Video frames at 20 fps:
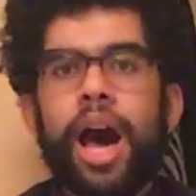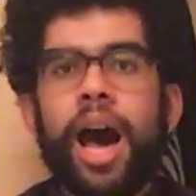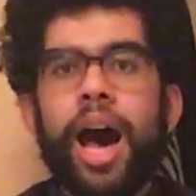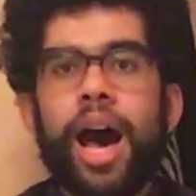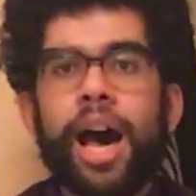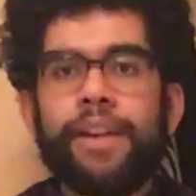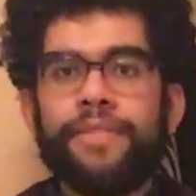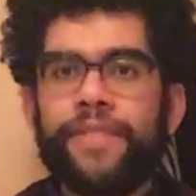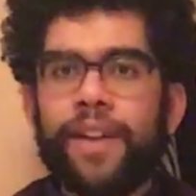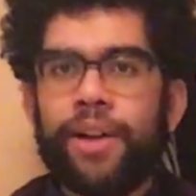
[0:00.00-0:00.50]

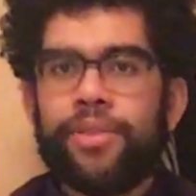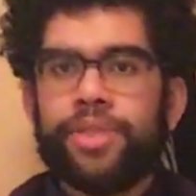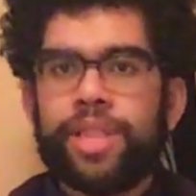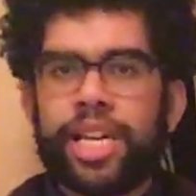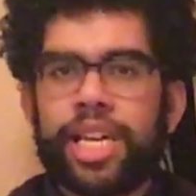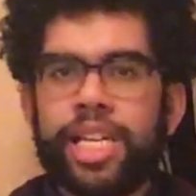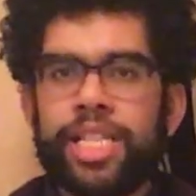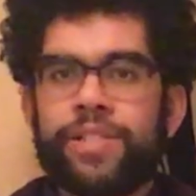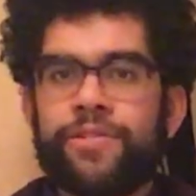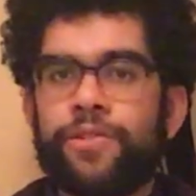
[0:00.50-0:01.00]
I found
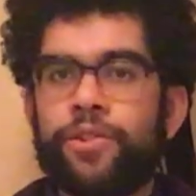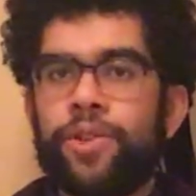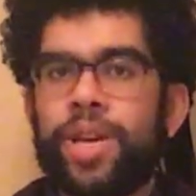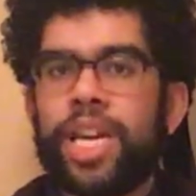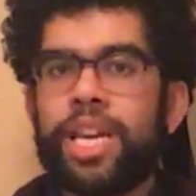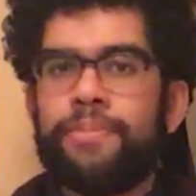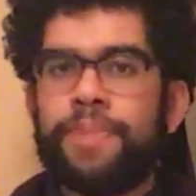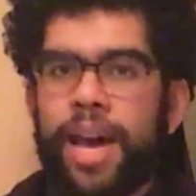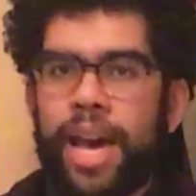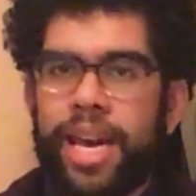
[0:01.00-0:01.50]
these through
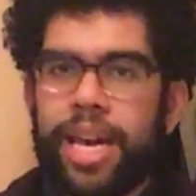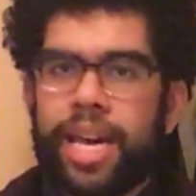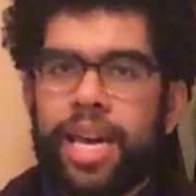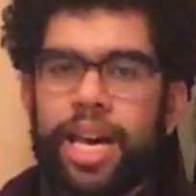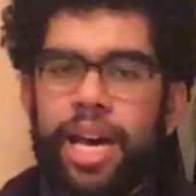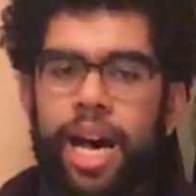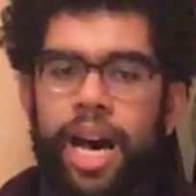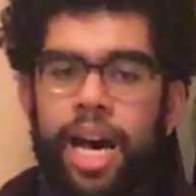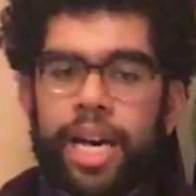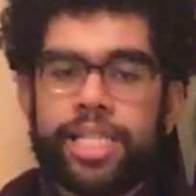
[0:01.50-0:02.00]
eBay.
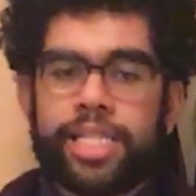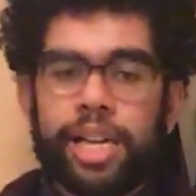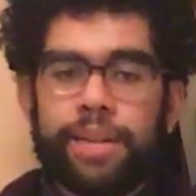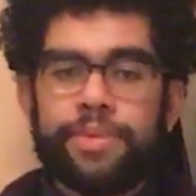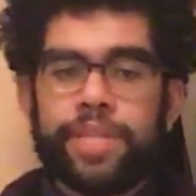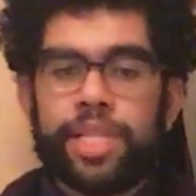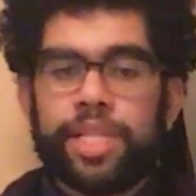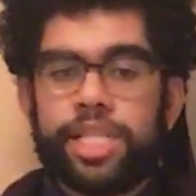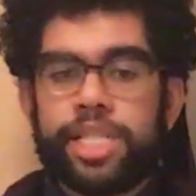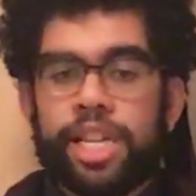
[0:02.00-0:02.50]
I
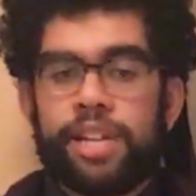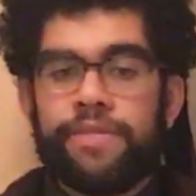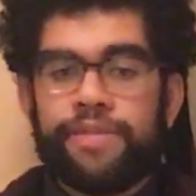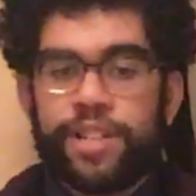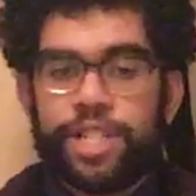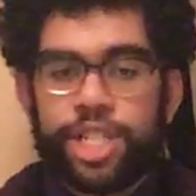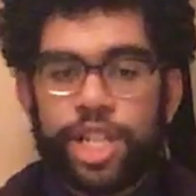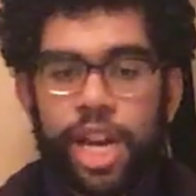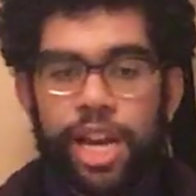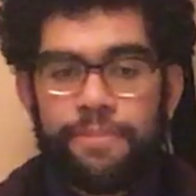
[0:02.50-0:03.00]
typed in
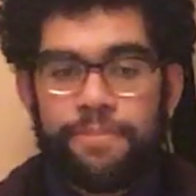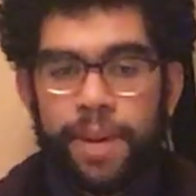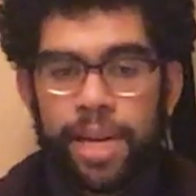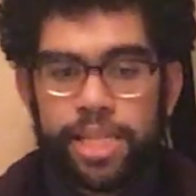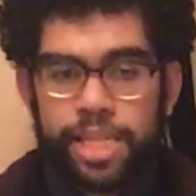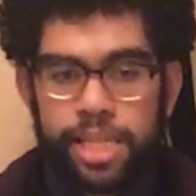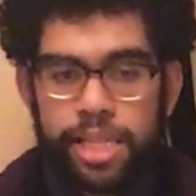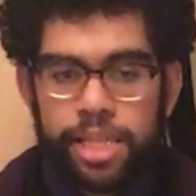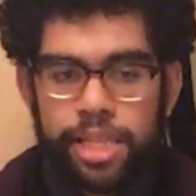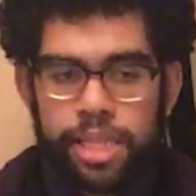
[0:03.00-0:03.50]
silver shank
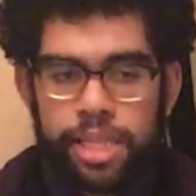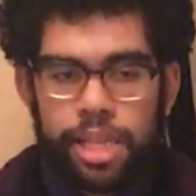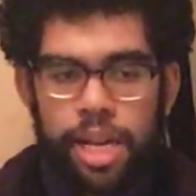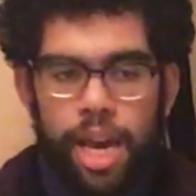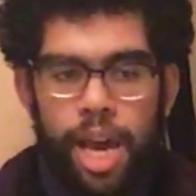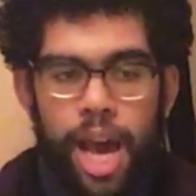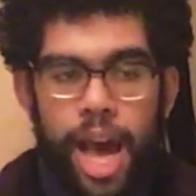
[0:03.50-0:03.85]
buttons,